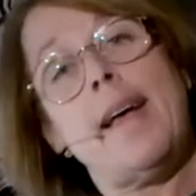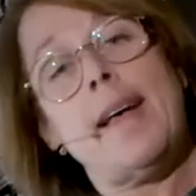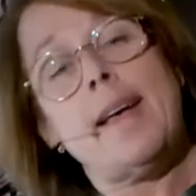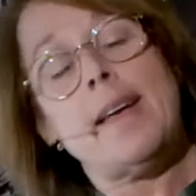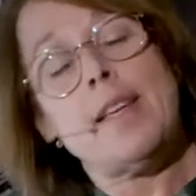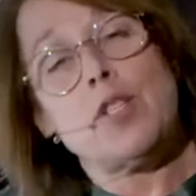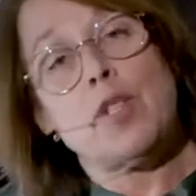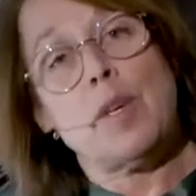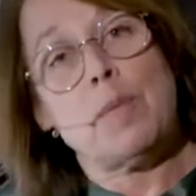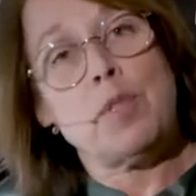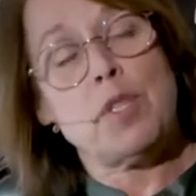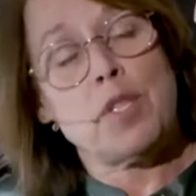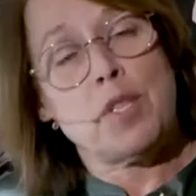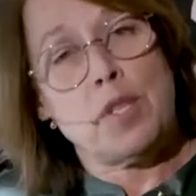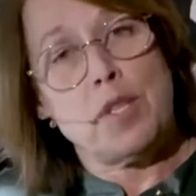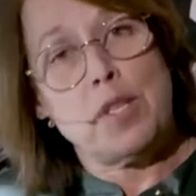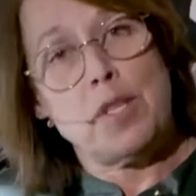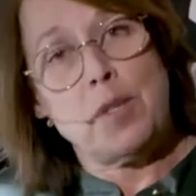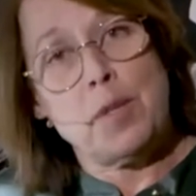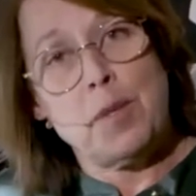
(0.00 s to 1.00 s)
So I'm just
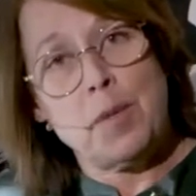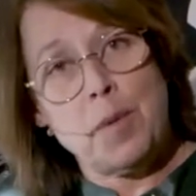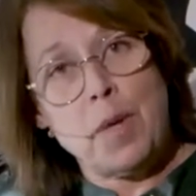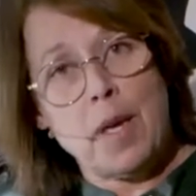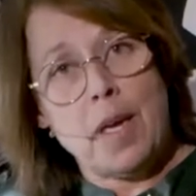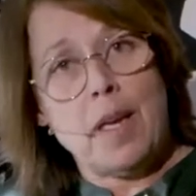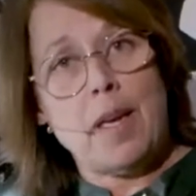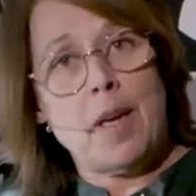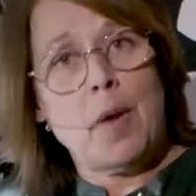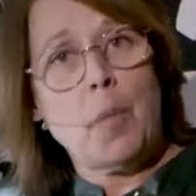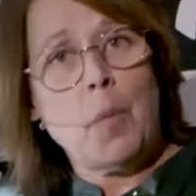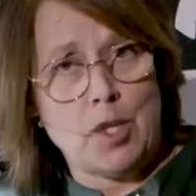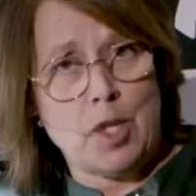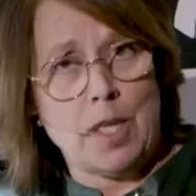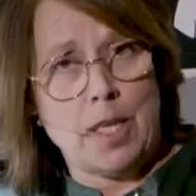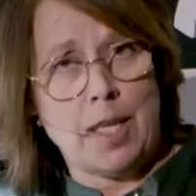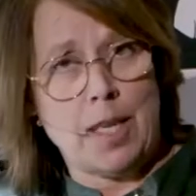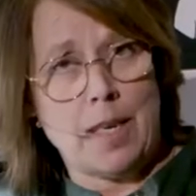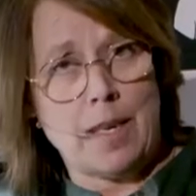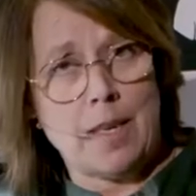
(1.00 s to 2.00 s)
going to do one
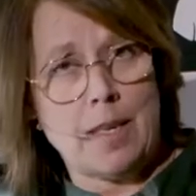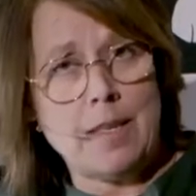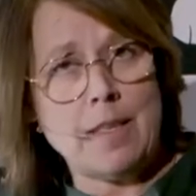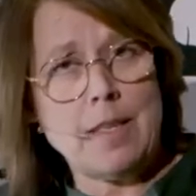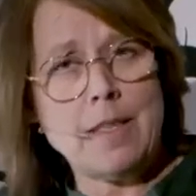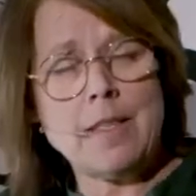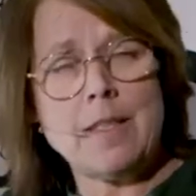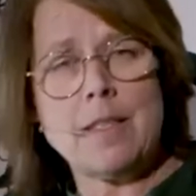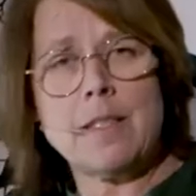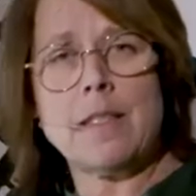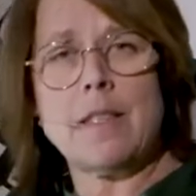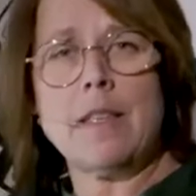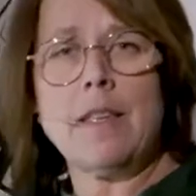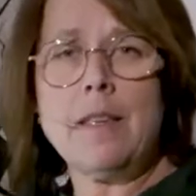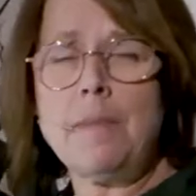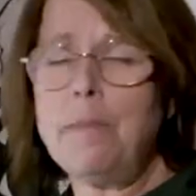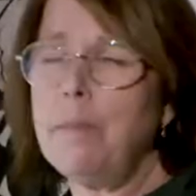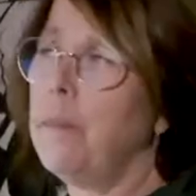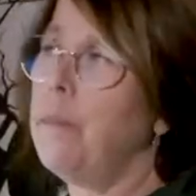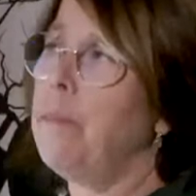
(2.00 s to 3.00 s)
in here. This is
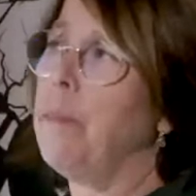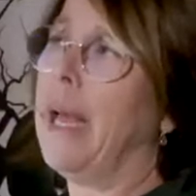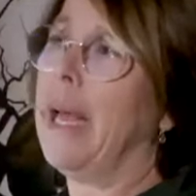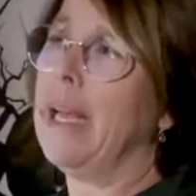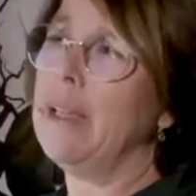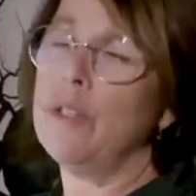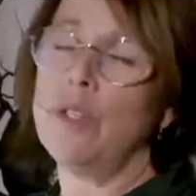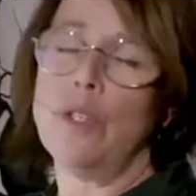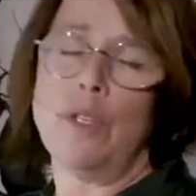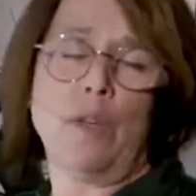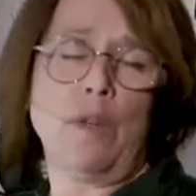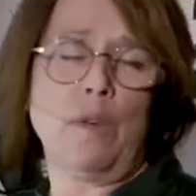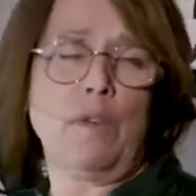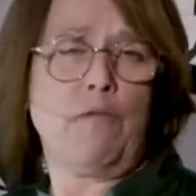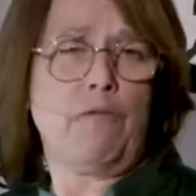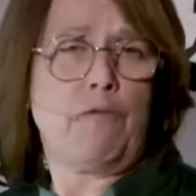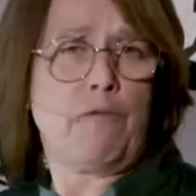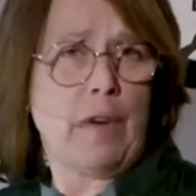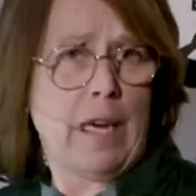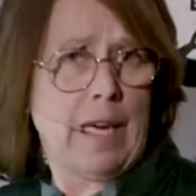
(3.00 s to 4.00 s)
the
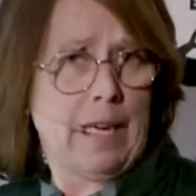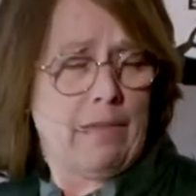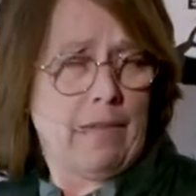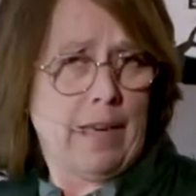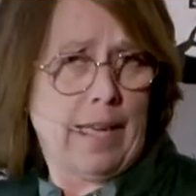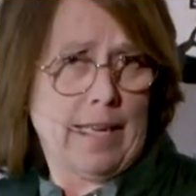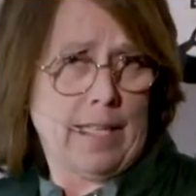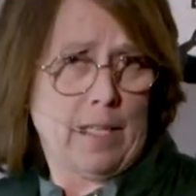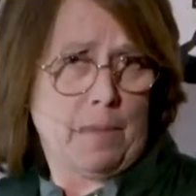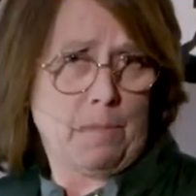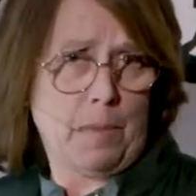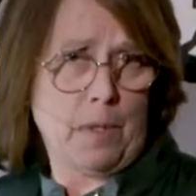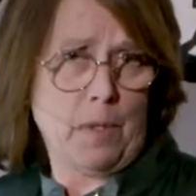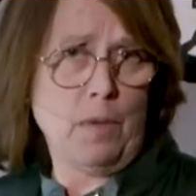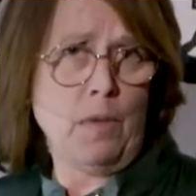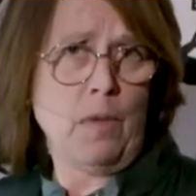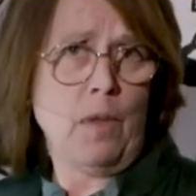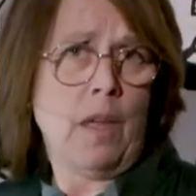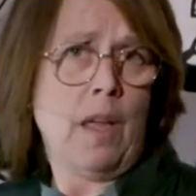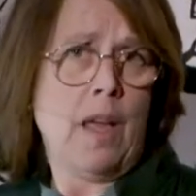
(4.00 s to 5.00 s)
Pantone 5 light
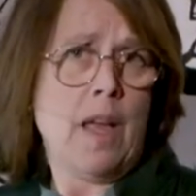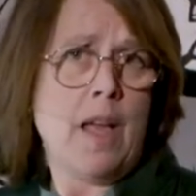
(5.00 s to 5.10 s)
booth,